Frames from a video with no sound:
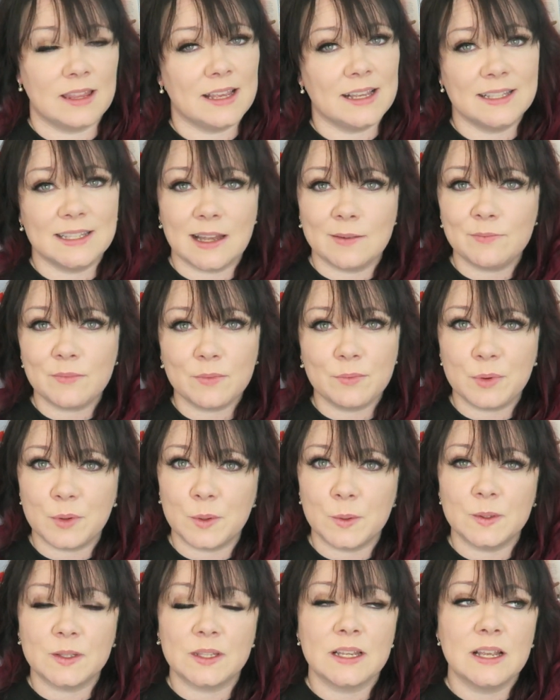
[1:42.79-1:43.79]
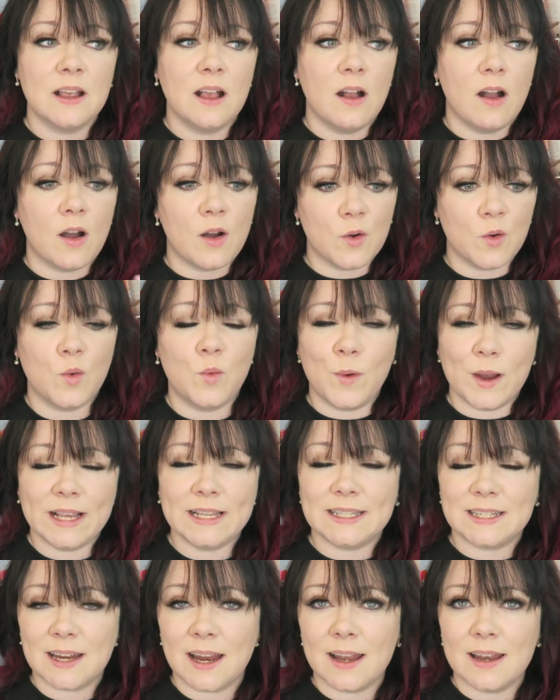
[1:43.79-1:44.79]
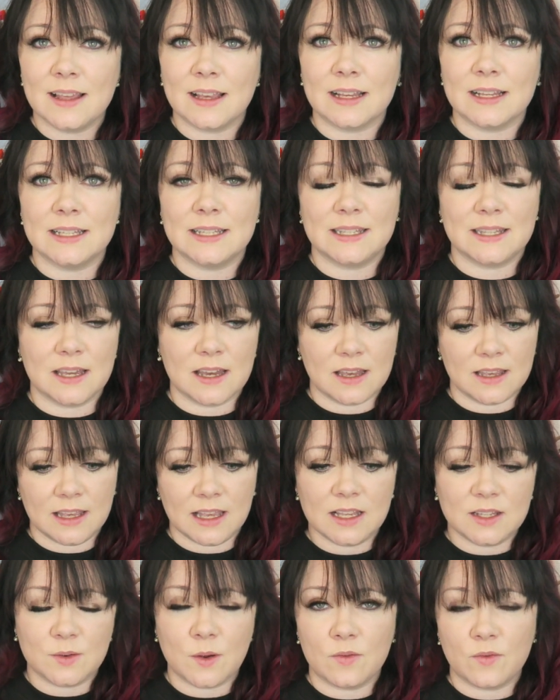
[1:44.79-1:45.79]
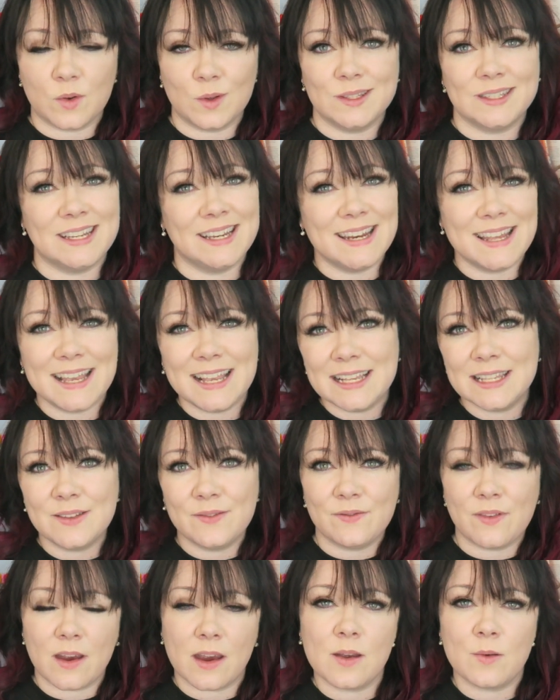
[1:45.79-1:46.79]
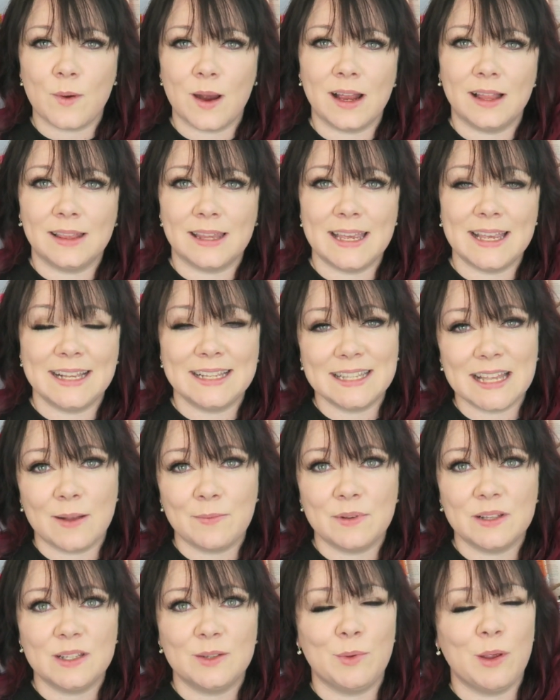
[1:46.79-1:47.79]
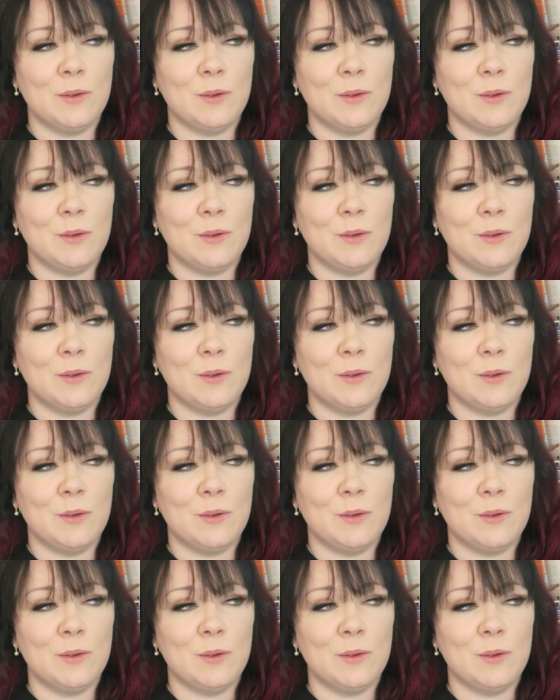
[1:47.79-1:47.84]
The exam reports are always telling us that year 12 content isn't very well examined,